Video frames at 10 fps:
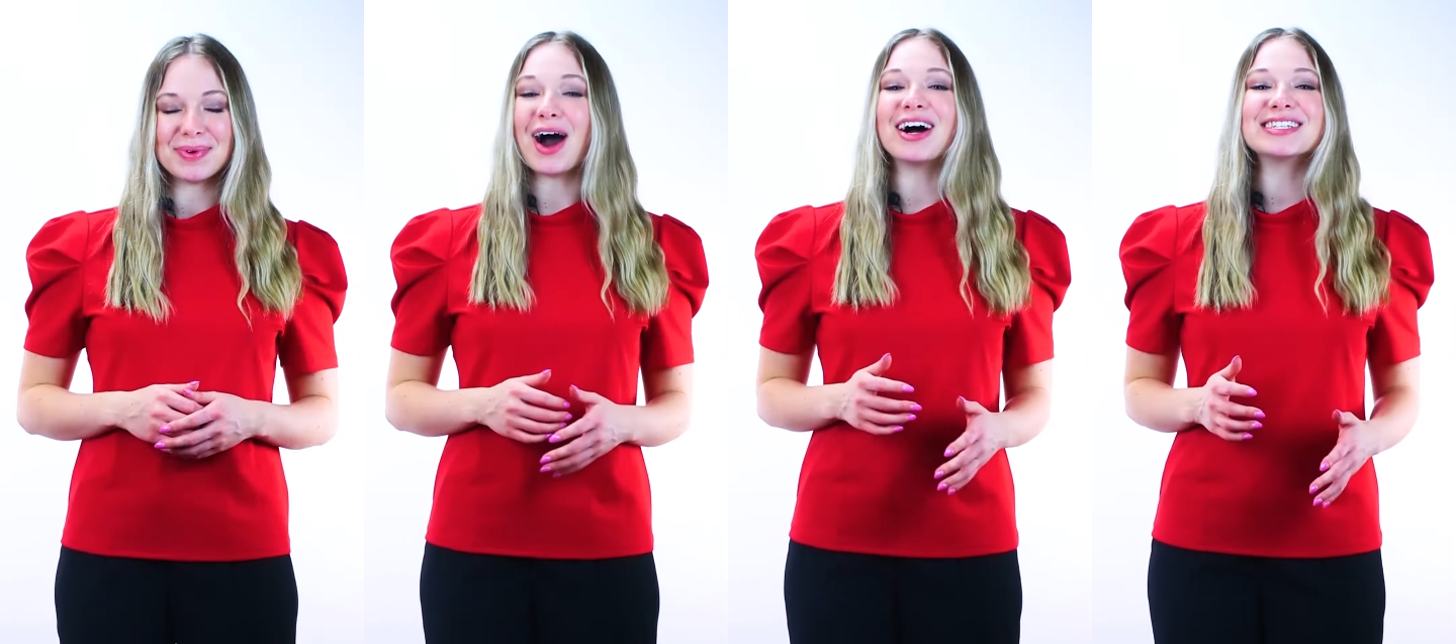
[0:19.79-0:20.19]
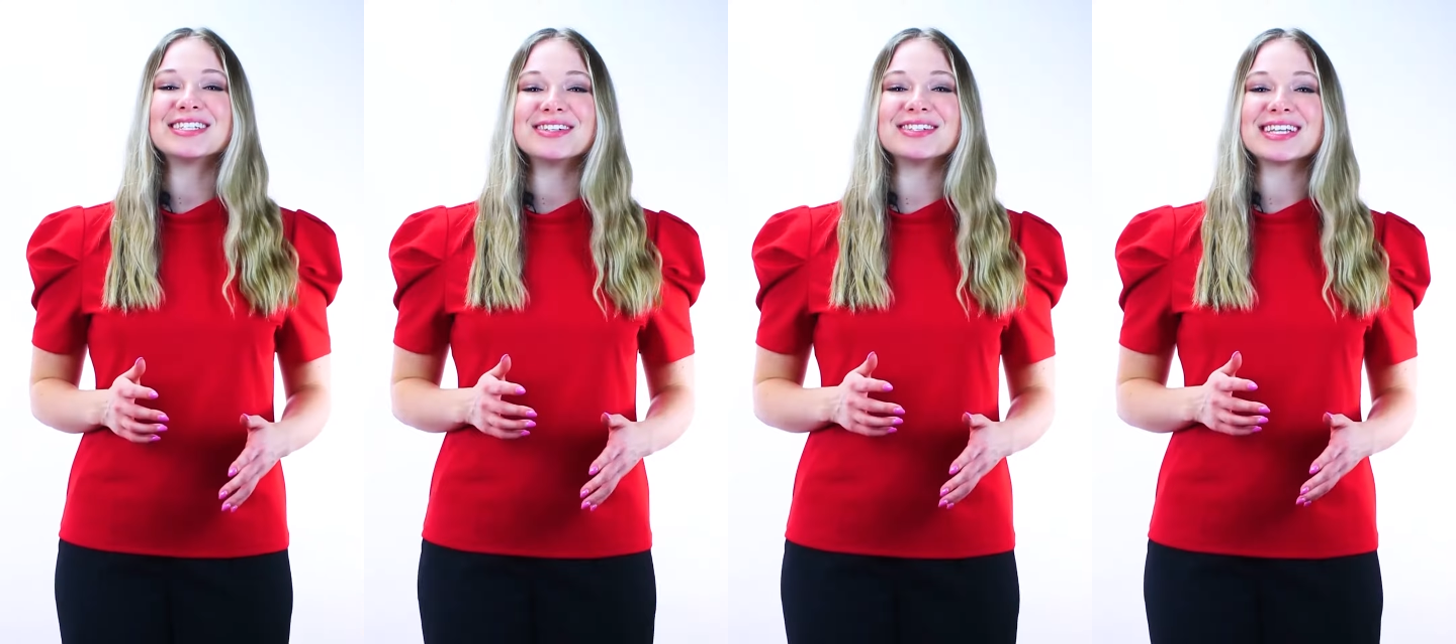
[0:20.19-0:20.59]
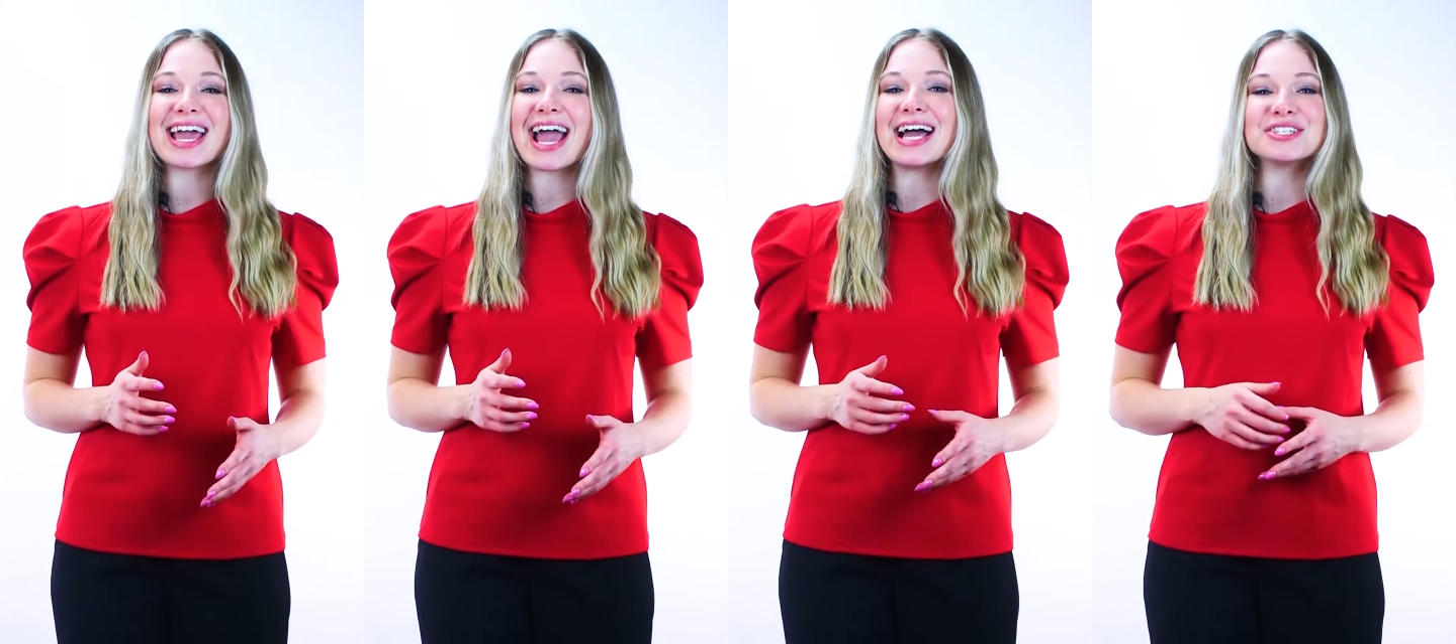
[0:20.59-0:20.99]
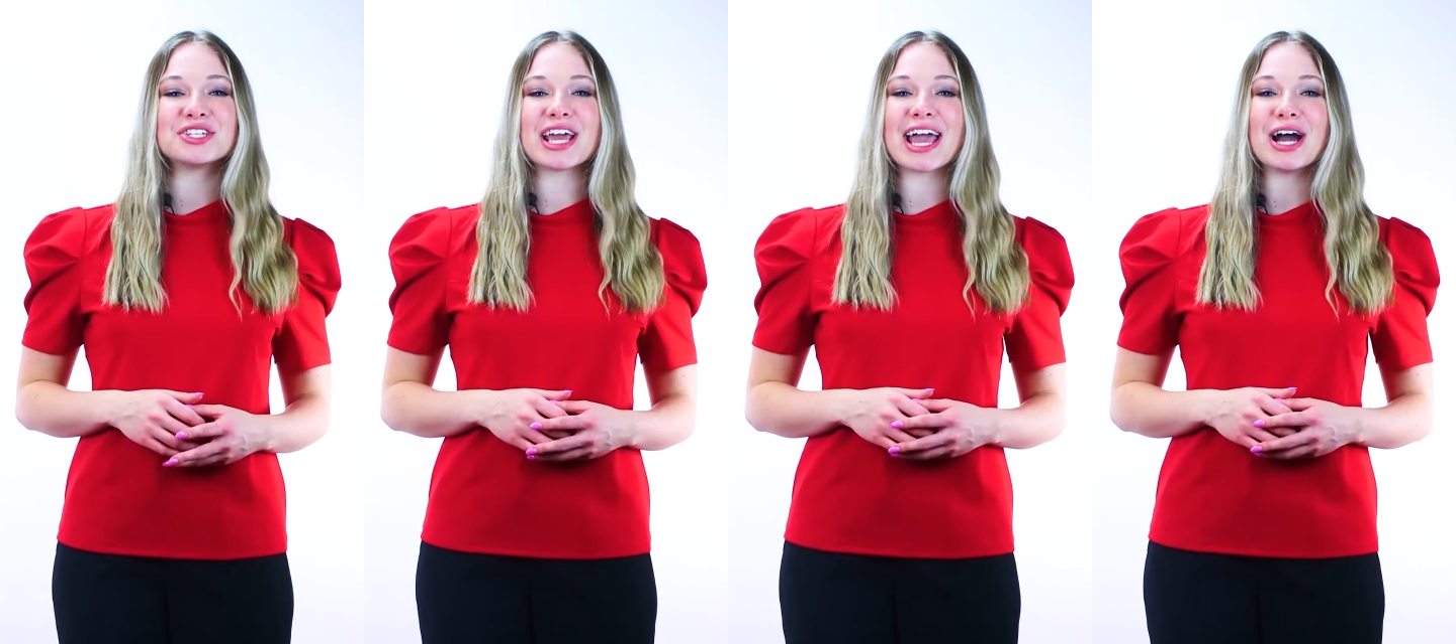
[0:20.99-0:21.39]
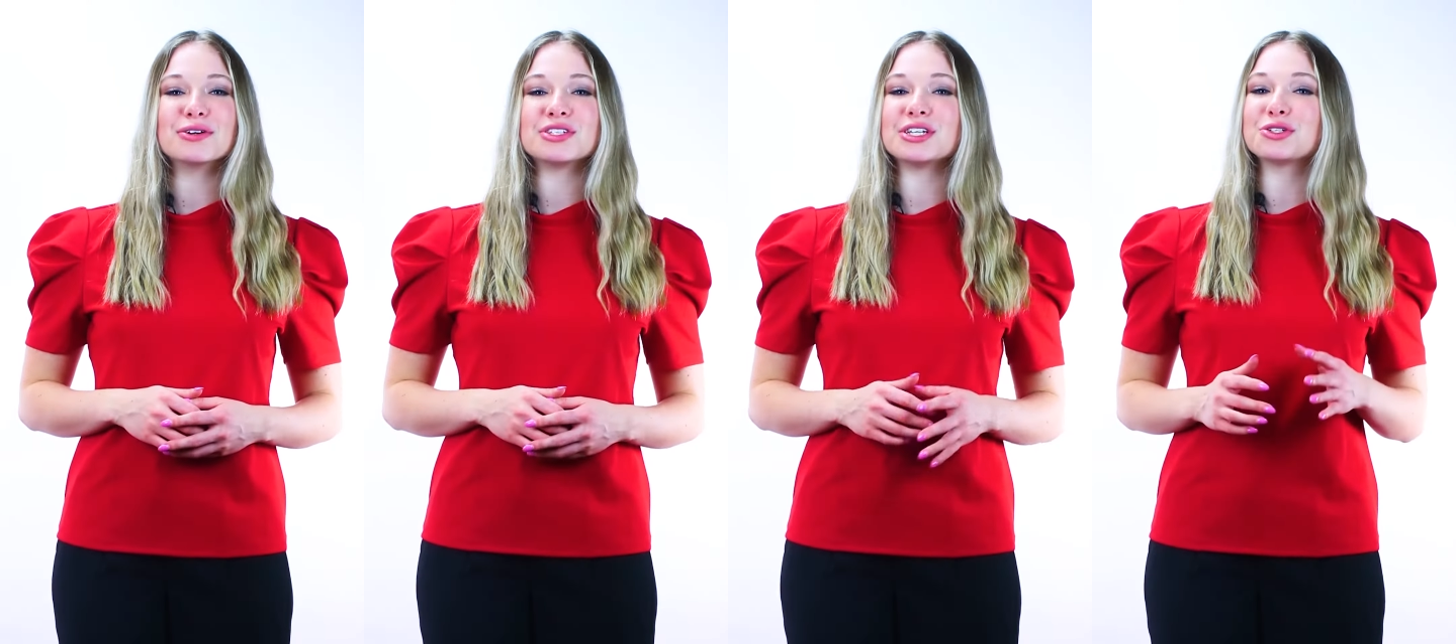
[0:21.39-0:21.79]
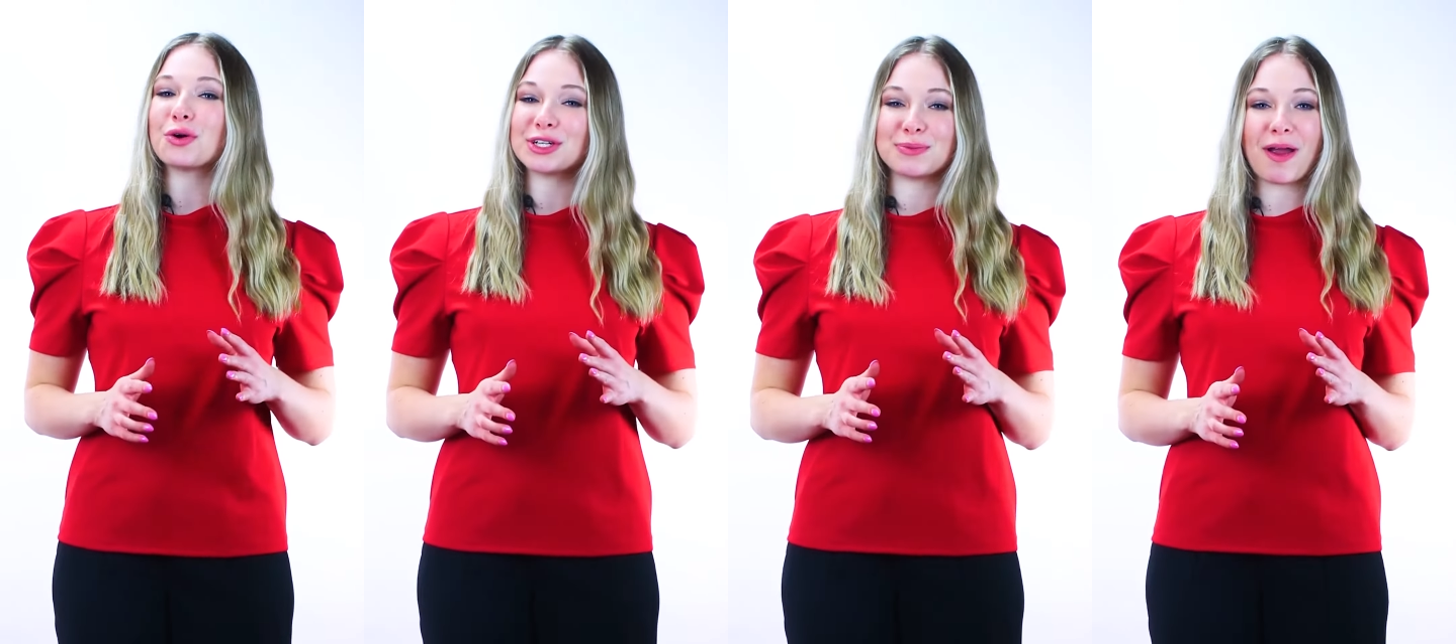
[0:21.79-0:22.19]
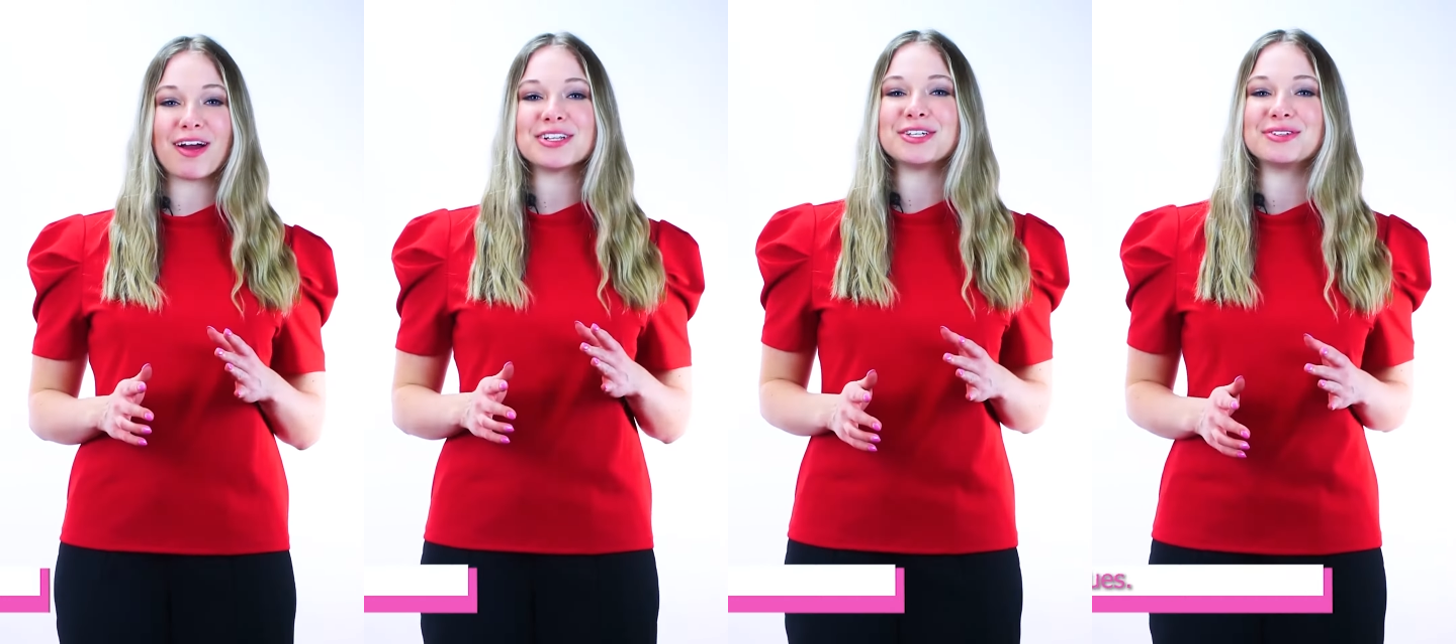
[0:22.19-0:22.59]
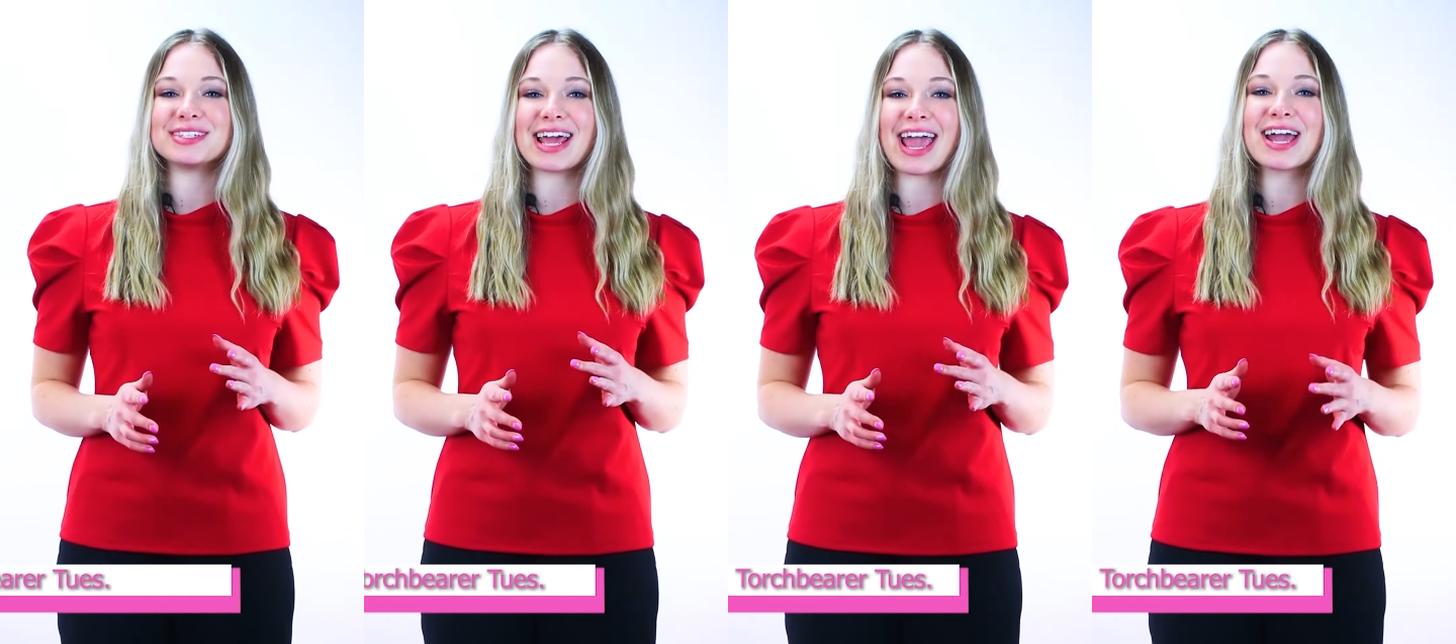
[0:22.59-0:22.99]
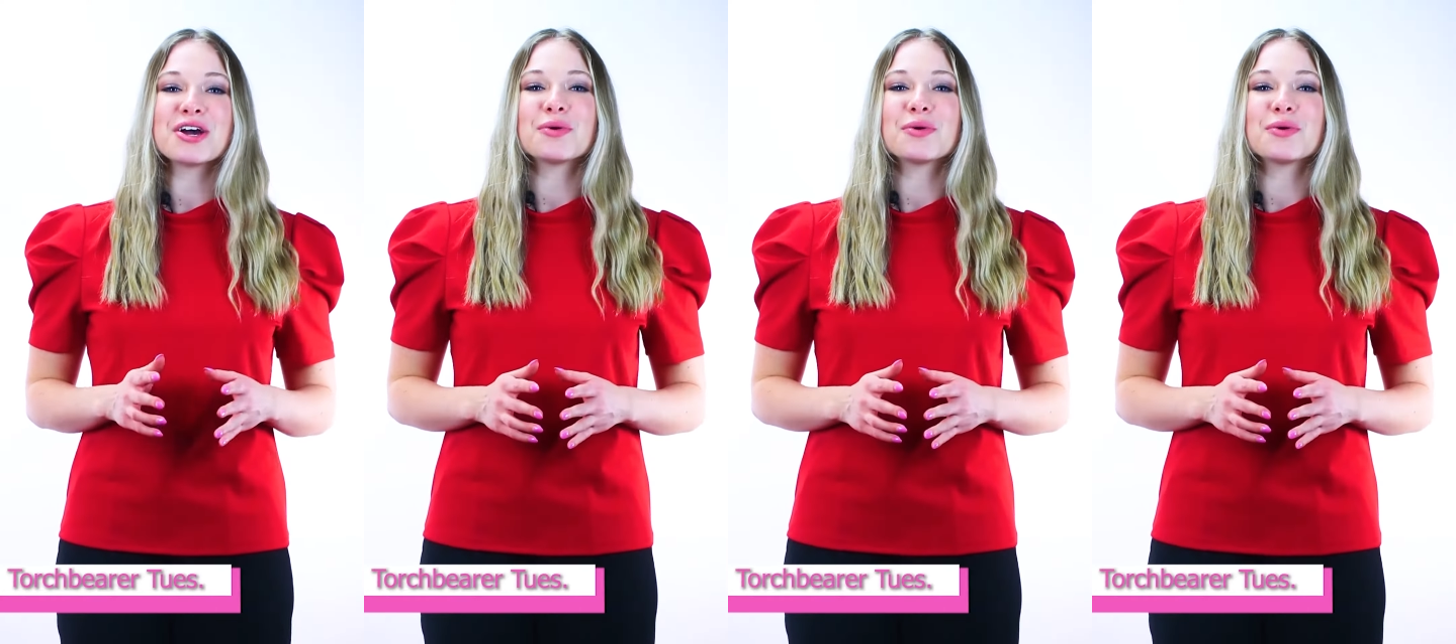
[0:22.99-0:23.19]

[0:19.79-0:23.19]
On Tuesday, SGA hosted Torchbearer Tuesday,